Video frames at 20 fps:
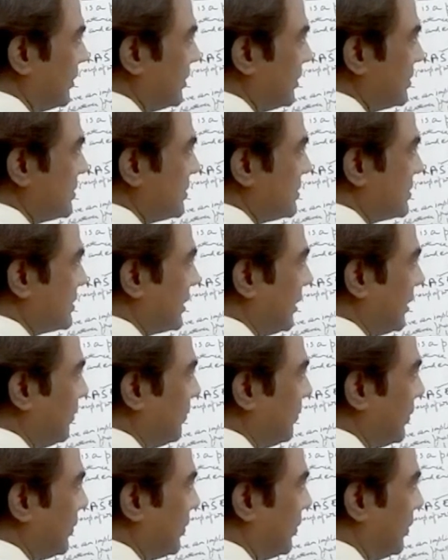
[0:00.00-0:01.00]

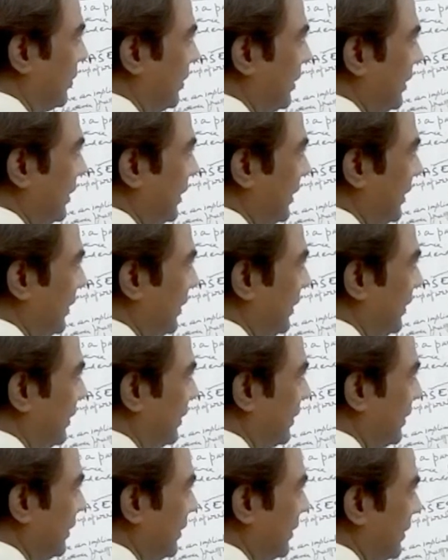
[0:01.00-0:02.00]

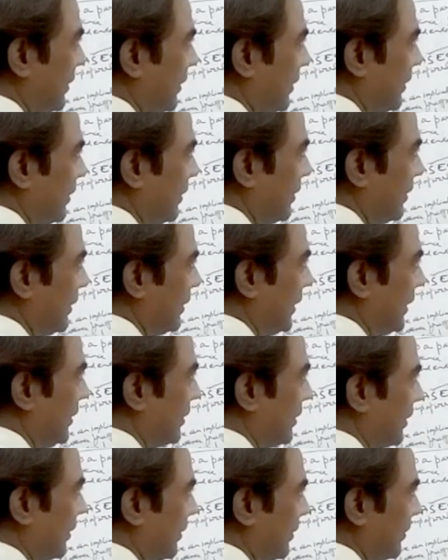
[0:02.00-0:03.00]

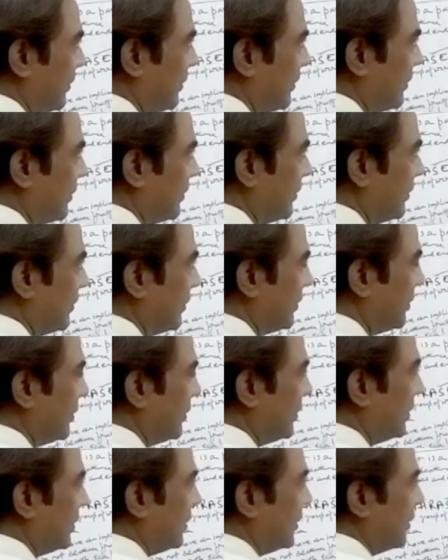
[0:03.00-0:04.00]
Subordinator.
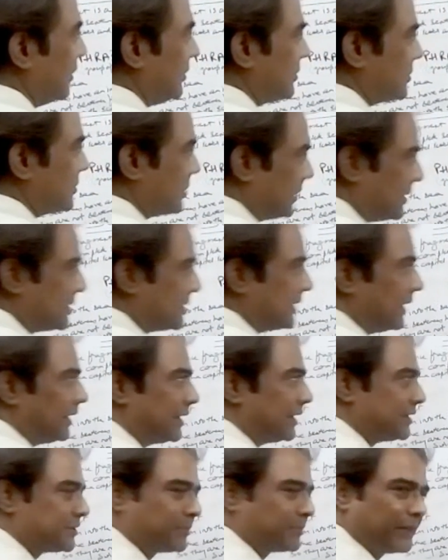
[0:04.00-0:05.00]
So the
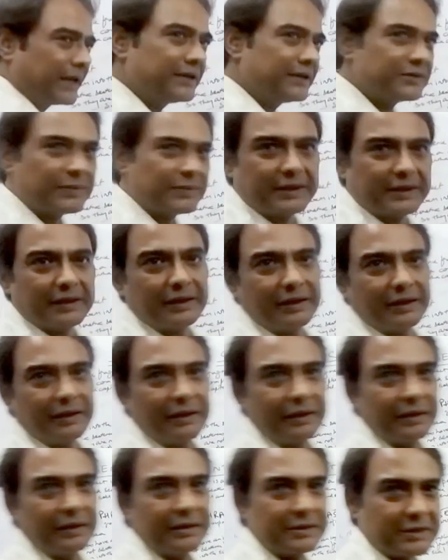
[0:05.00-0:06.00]
sentence begins with
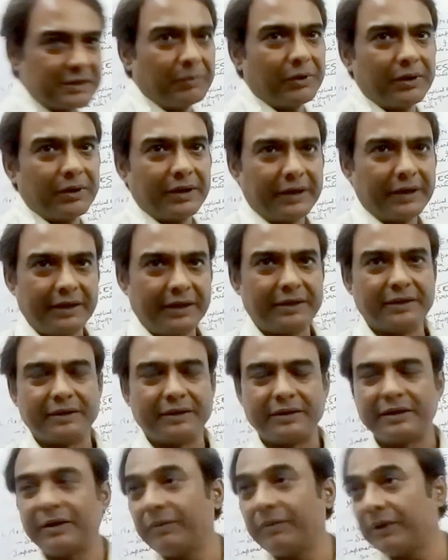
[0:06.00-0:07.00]
a subordinator.
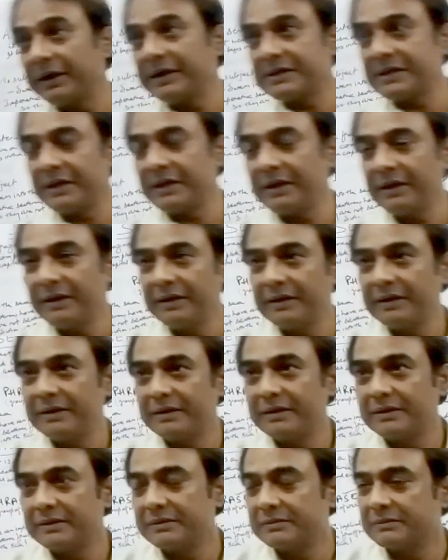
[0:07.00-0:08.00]
Now what is a
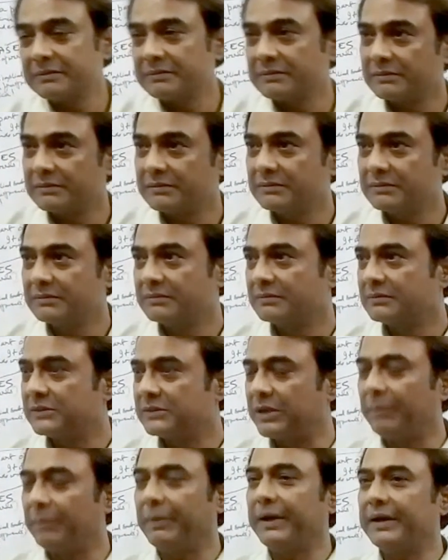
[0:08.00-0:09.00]

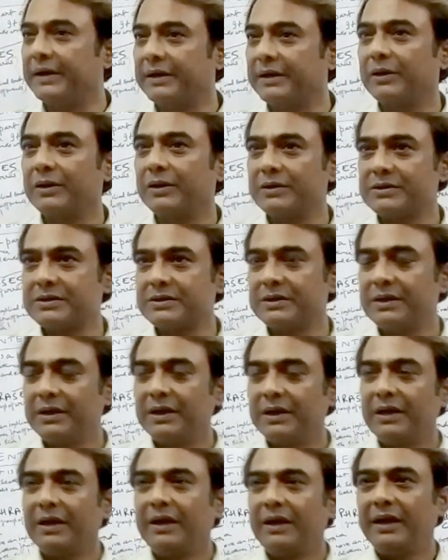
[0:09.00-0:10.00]
dependent clause?
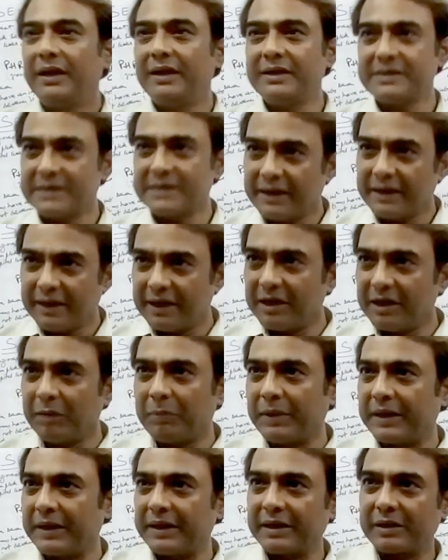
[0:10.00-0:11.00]
It is an
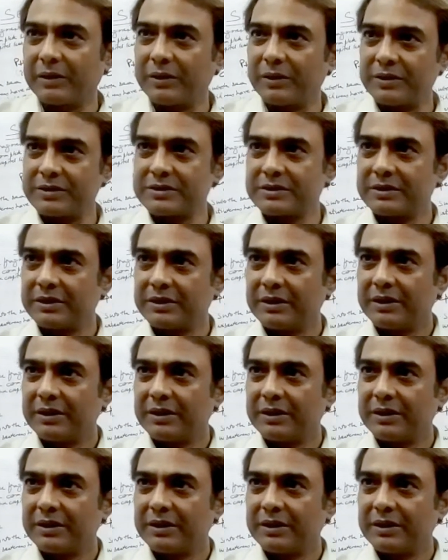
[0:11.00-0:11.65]
independent clause